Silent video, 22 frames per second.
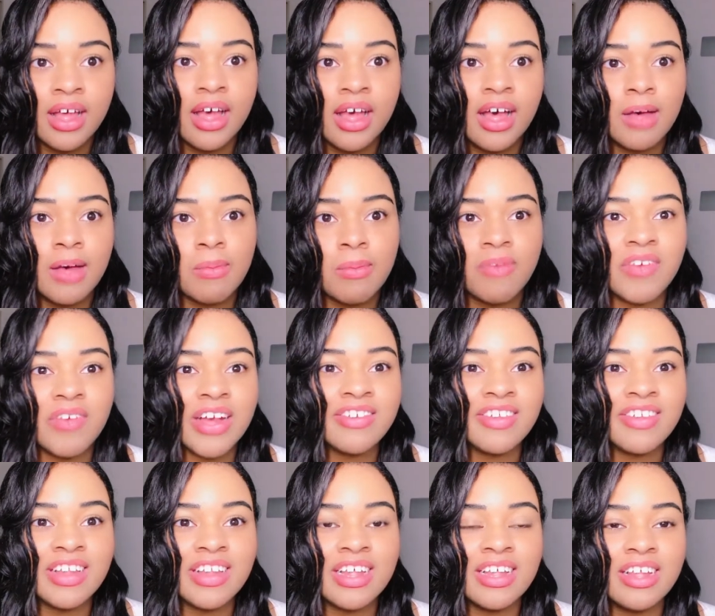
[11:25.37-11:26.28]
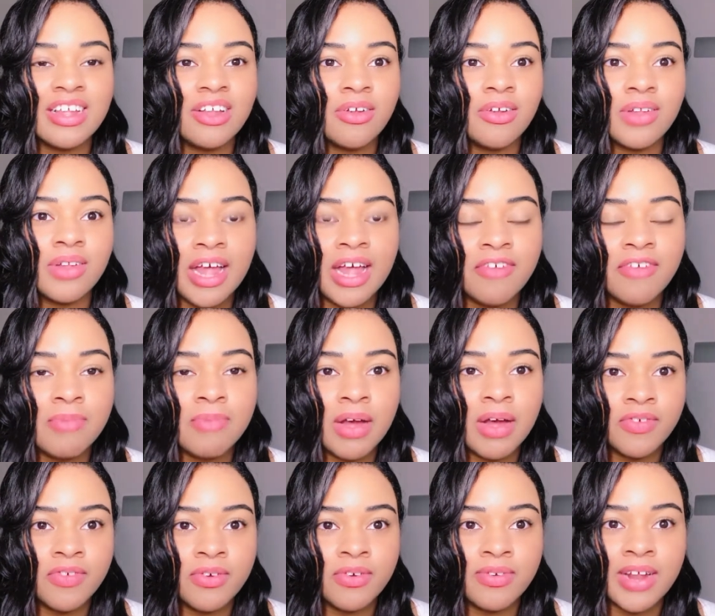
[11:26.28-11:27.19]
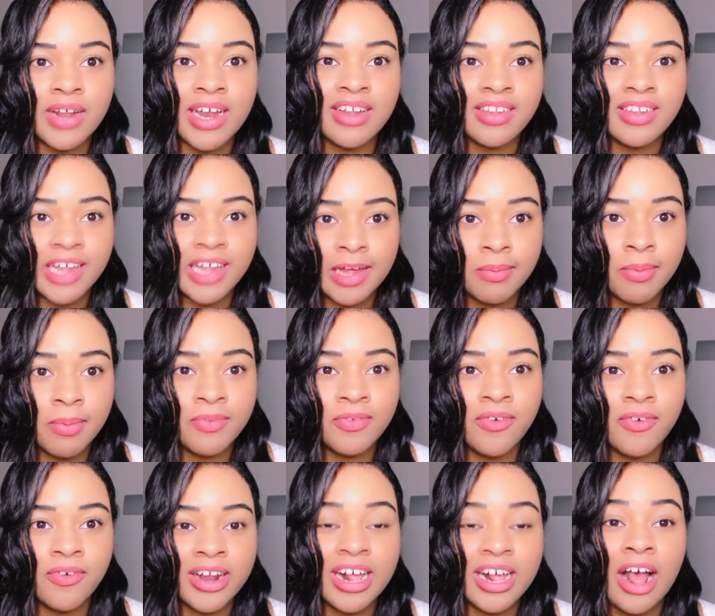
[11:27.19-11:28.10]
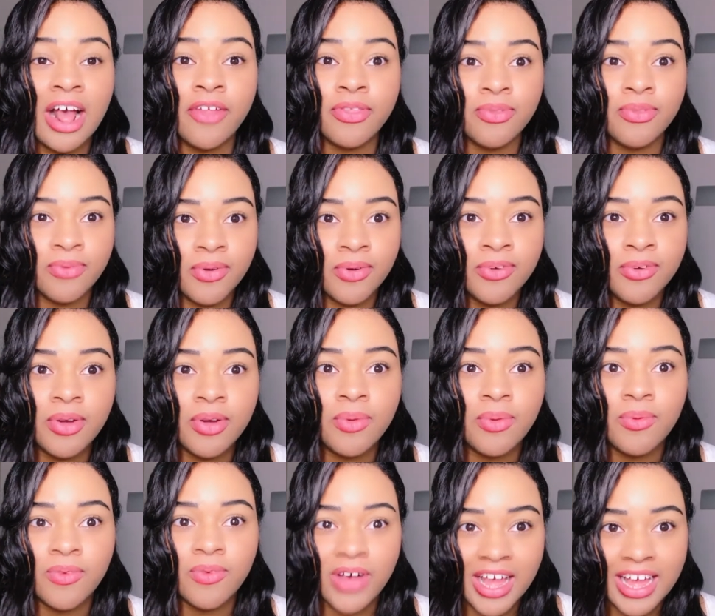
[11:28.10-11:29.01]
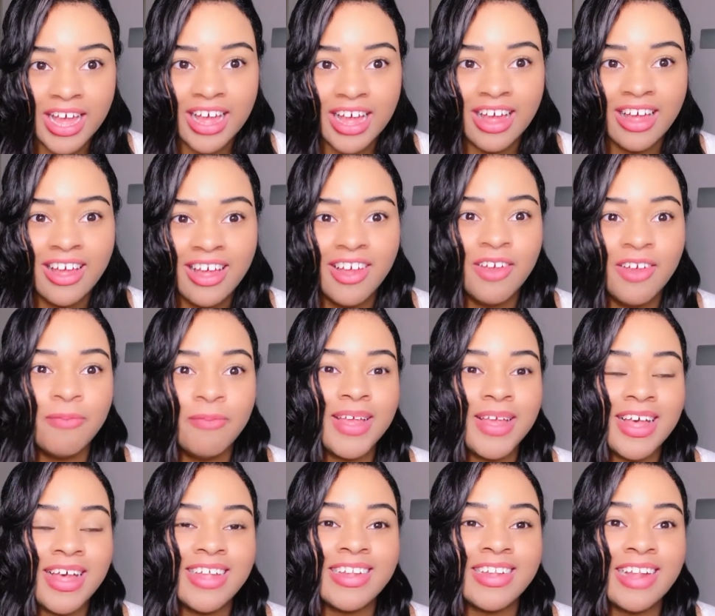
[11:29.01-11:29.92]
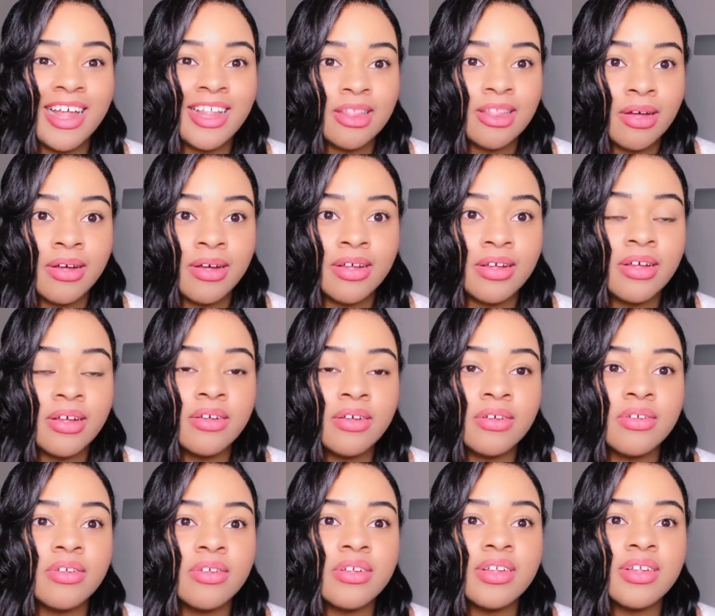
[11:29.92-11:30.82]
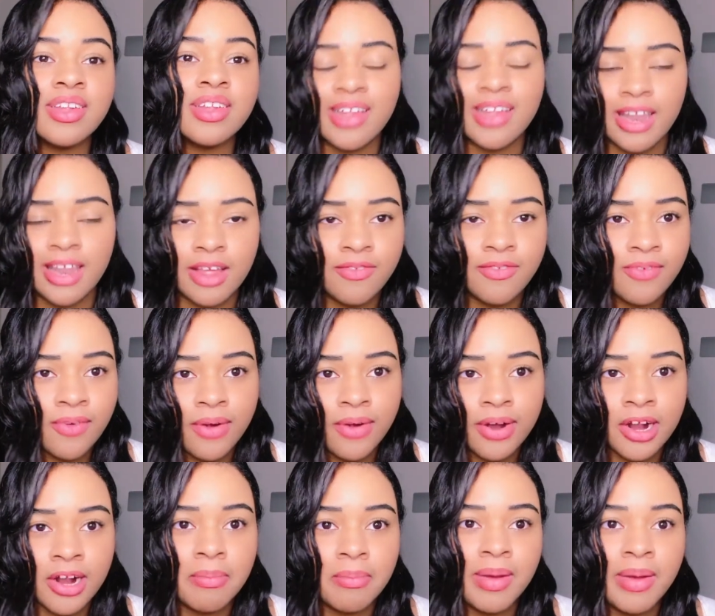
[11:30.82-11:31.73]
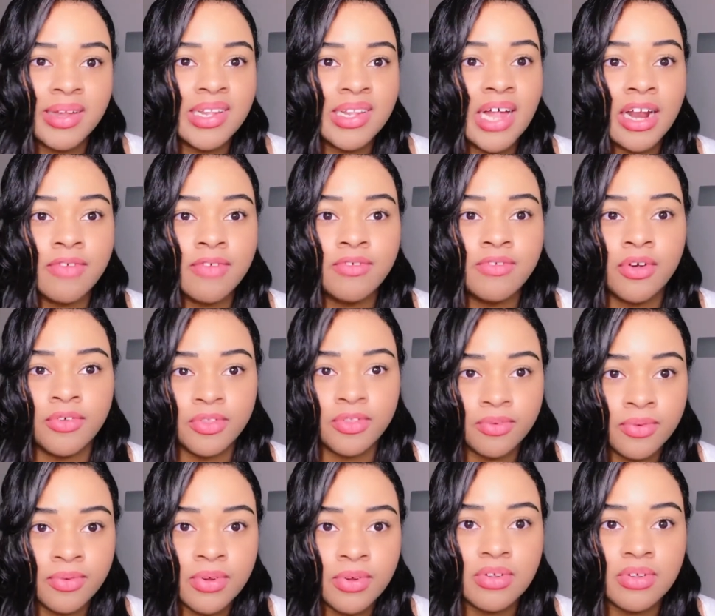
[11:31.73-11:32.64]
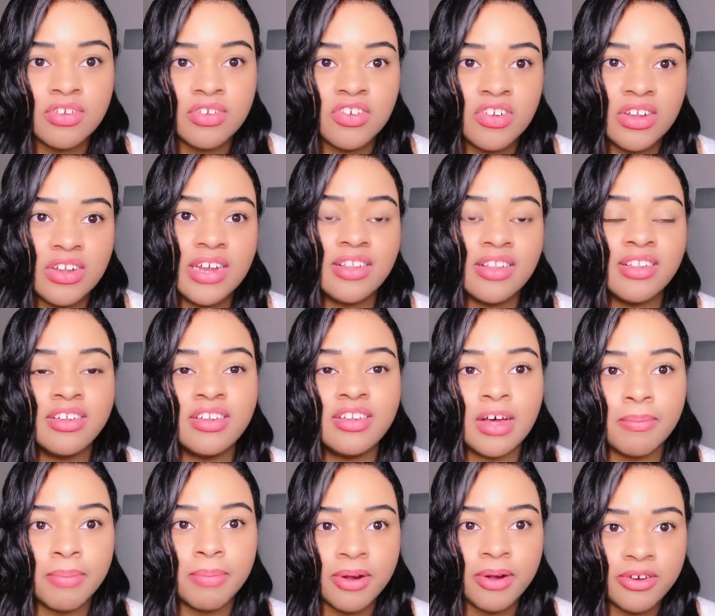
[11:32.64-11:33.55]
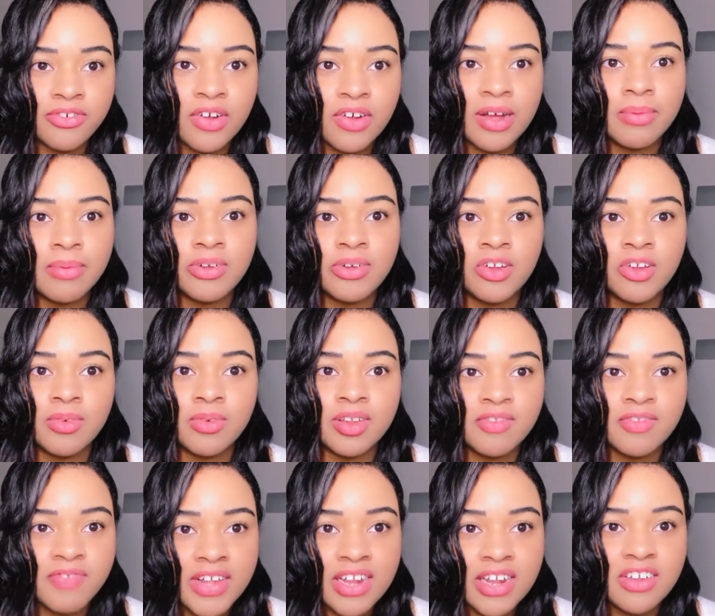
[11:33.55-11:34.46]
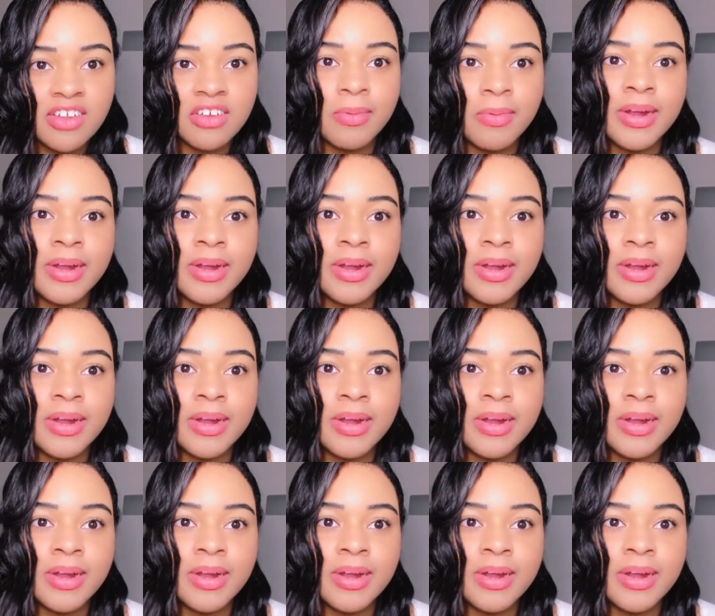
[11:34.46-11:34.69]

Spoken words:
I've actually, left my food at a table for it and got thrown away because they thought, oh, silly foreigner must not have known the rules. She needed to dump her tray when she was finished.